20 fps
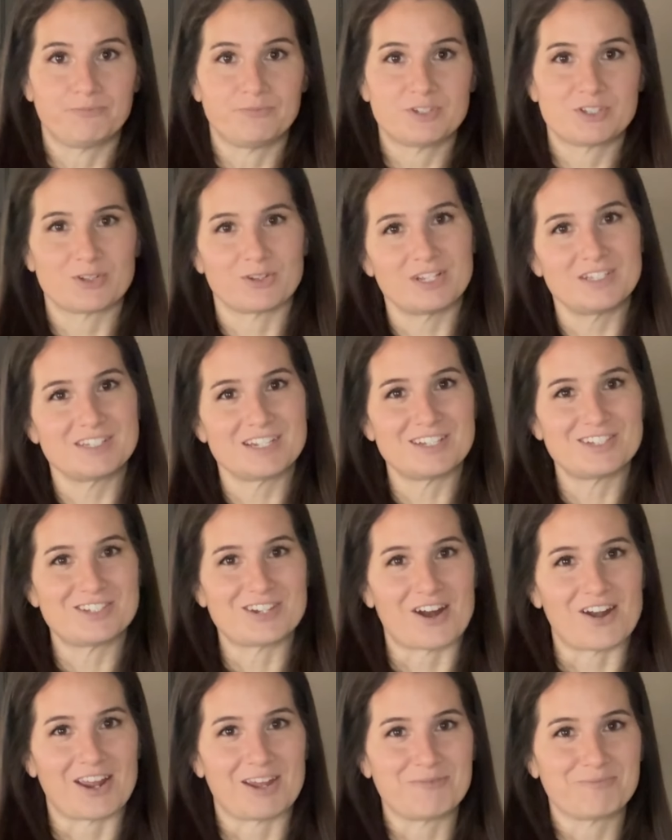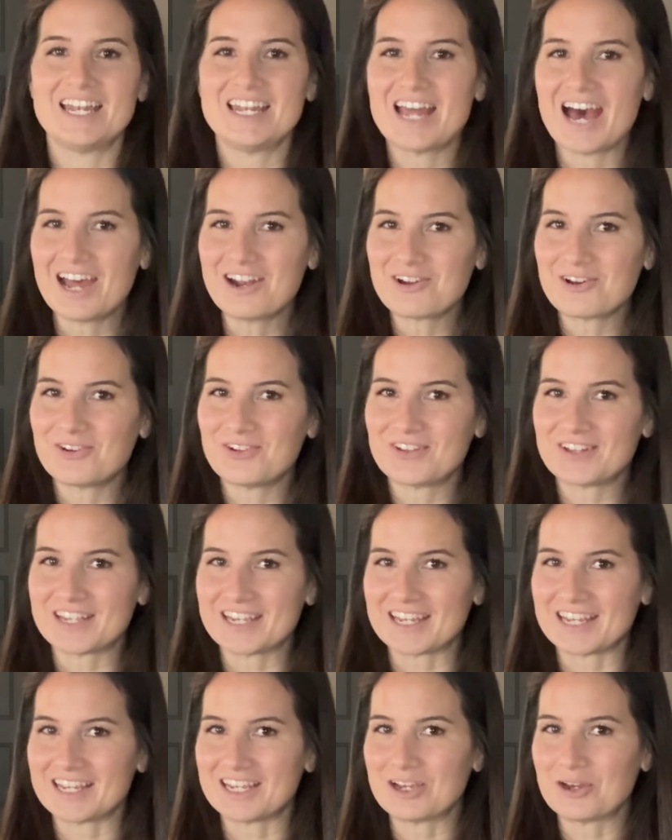So let's get started. Not
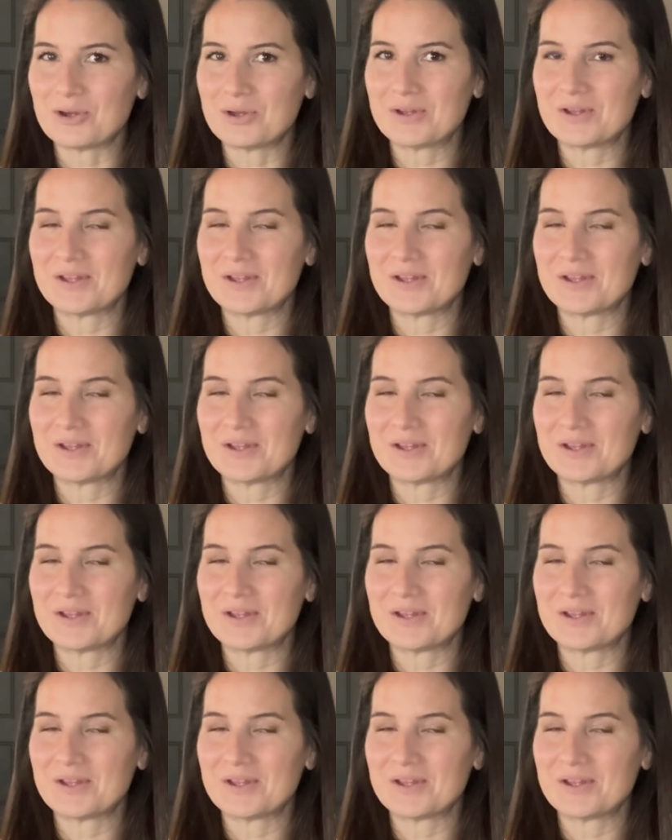only